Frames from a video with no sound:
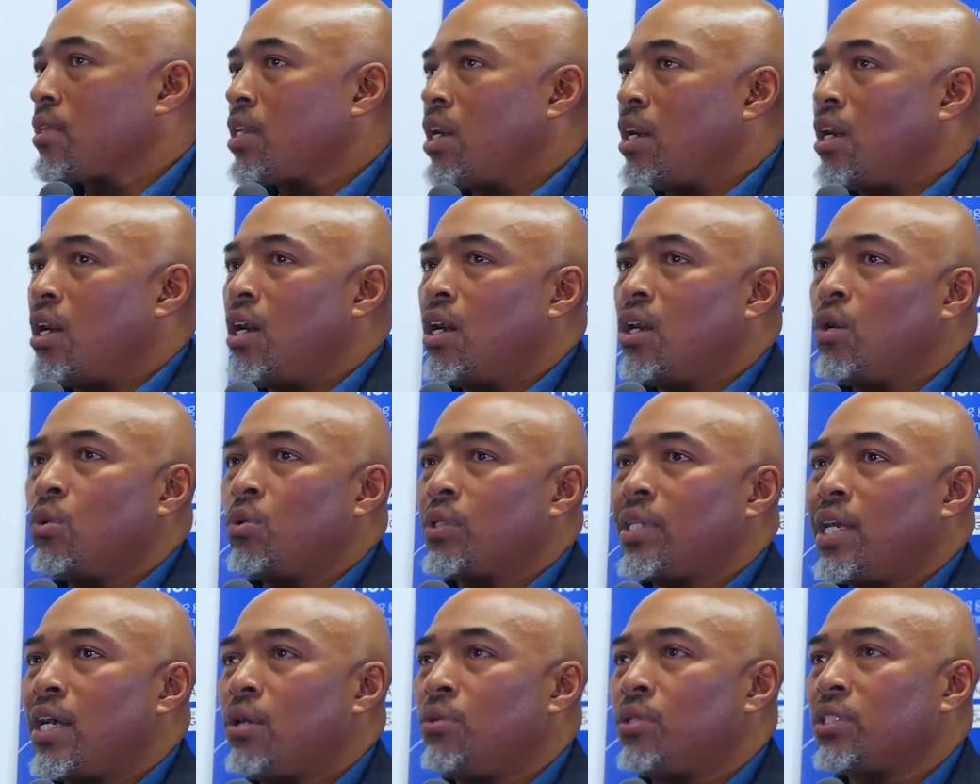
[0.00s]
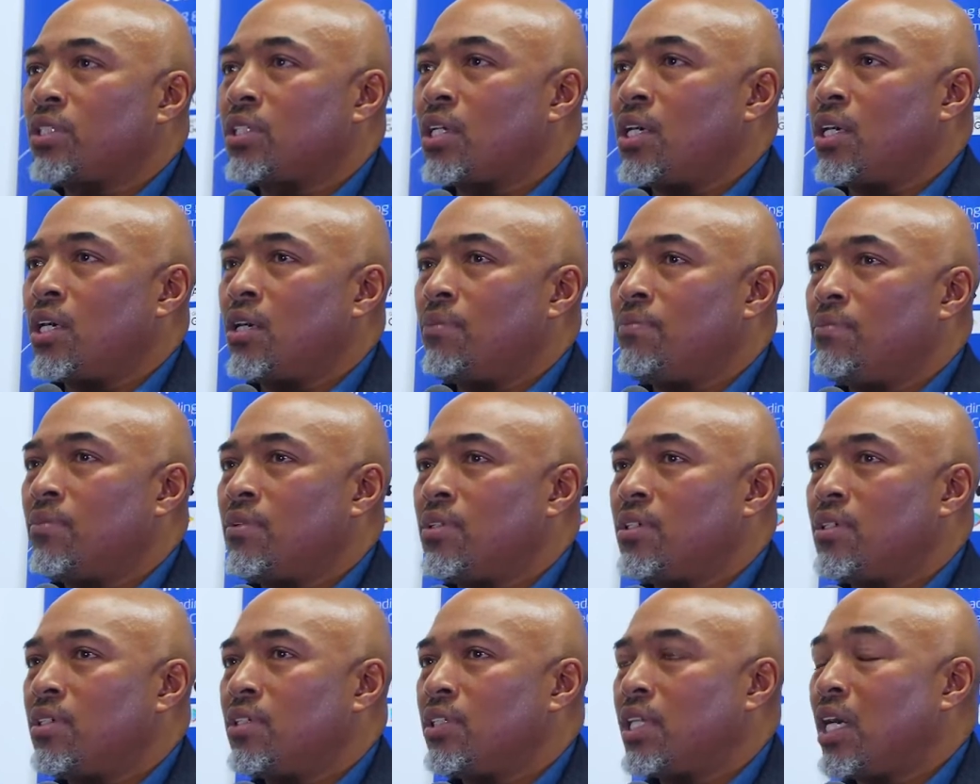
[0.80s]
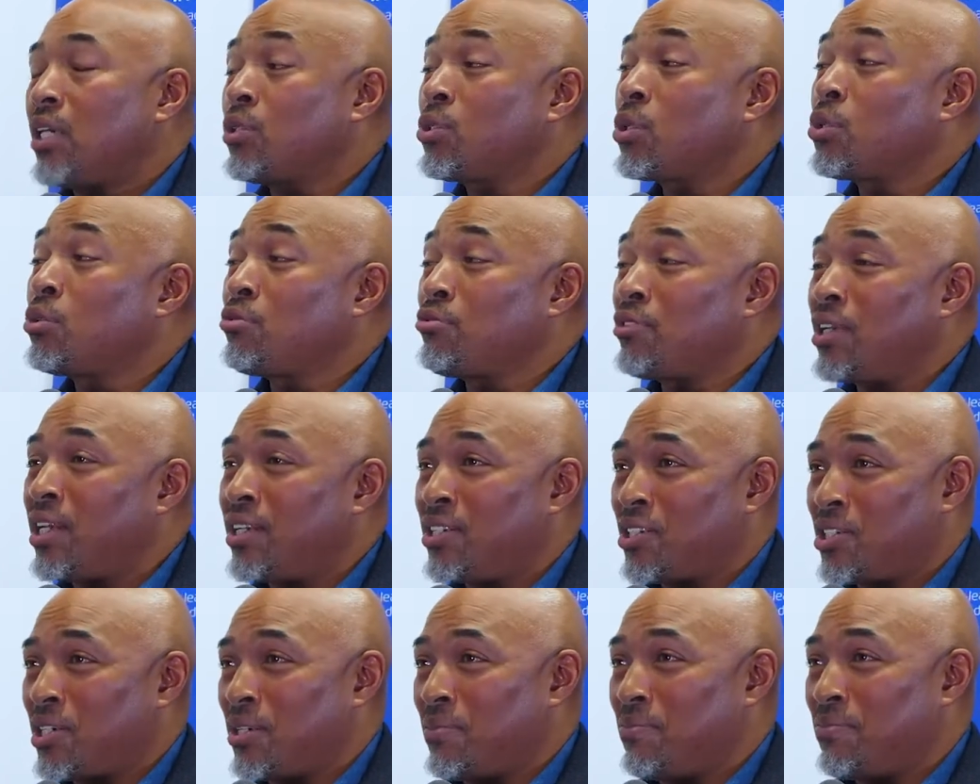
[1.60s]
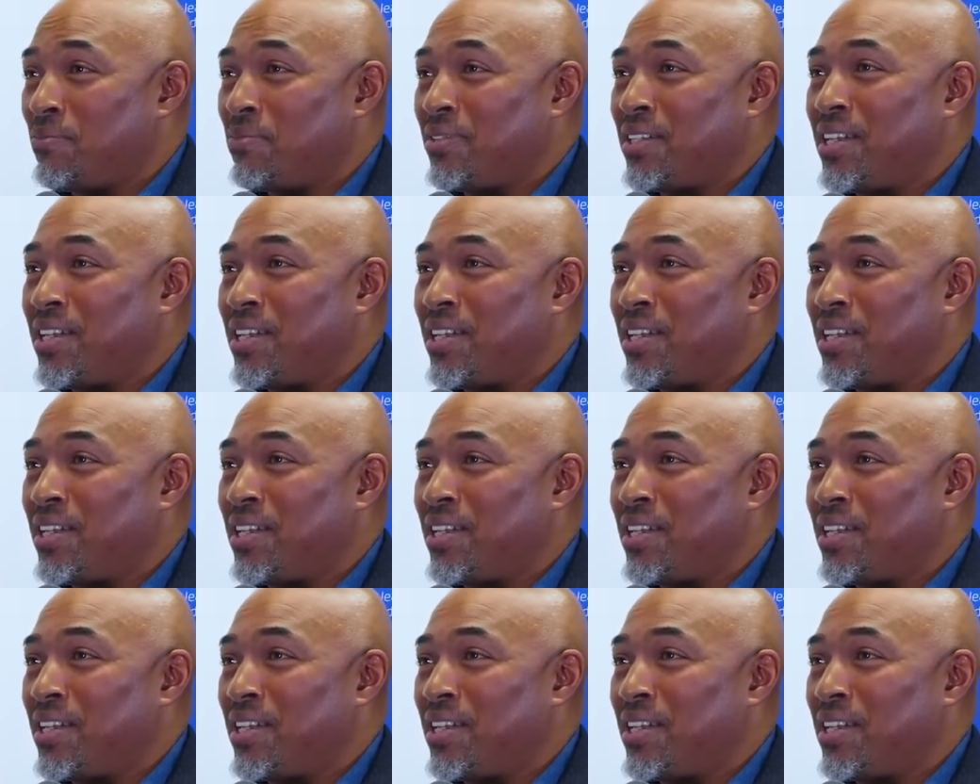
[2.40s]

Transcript: Oh, that was a good relationship.